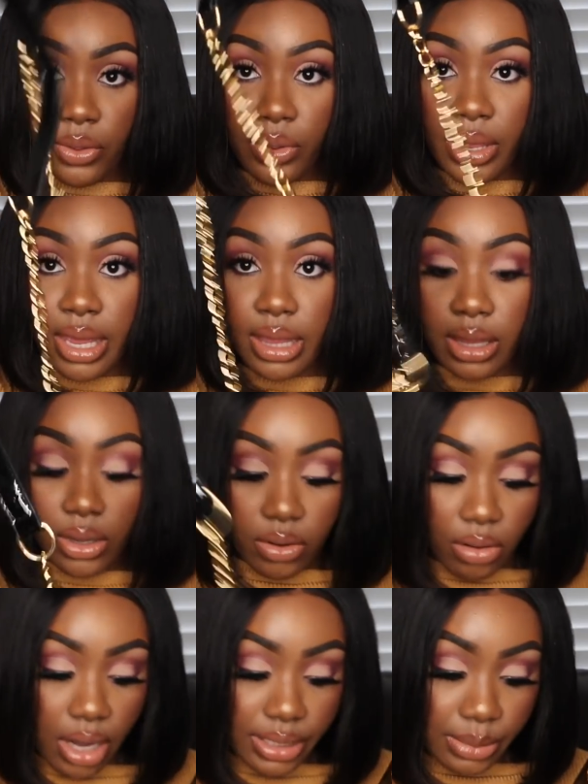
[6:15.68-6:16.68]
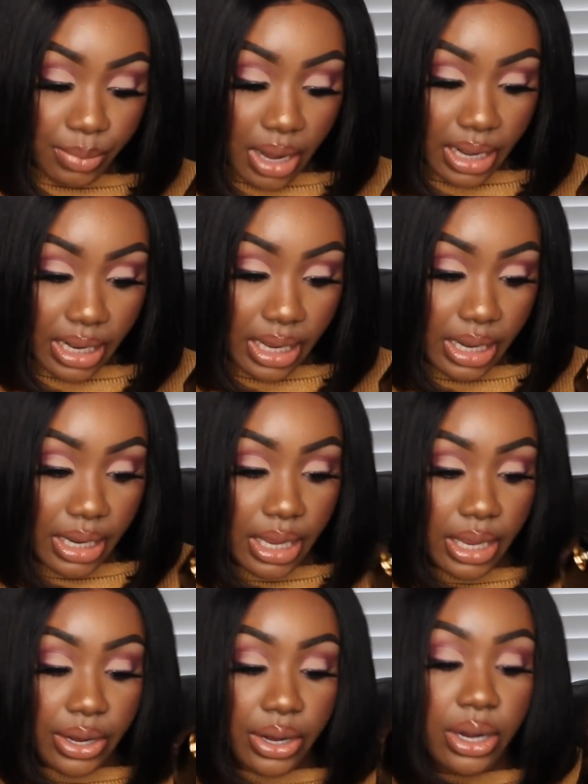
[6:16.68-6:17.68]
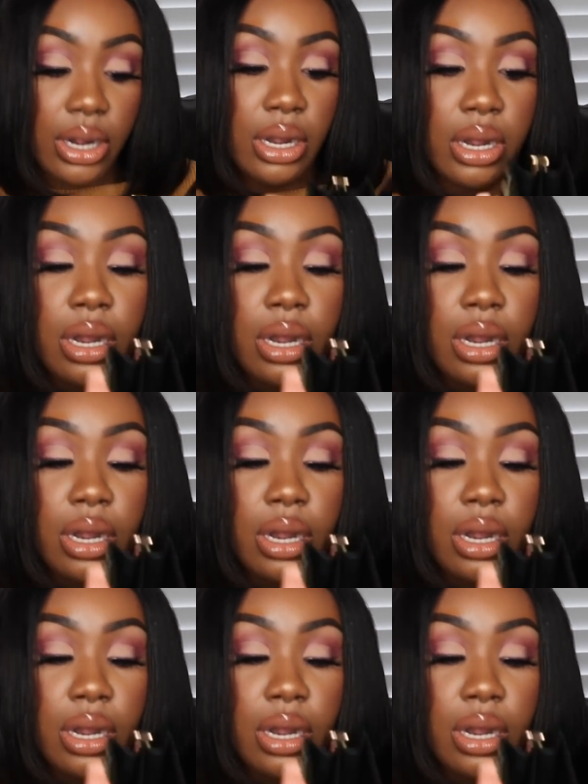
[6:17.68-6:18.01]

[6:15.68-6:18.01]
You get the crossbody in here.